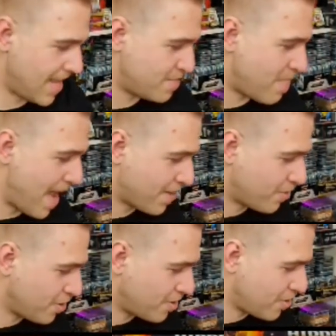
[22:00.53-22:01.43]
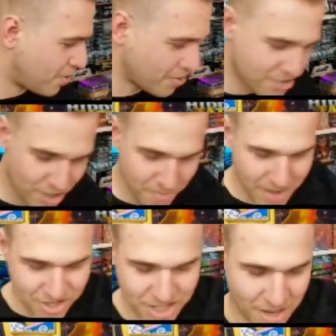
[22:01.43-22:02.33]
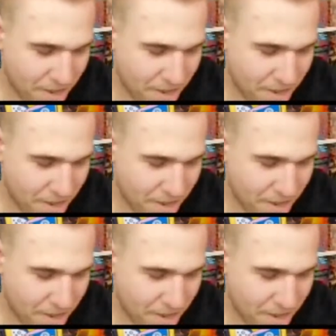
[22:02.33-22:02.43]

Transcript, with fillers: Last pack third Zard magic.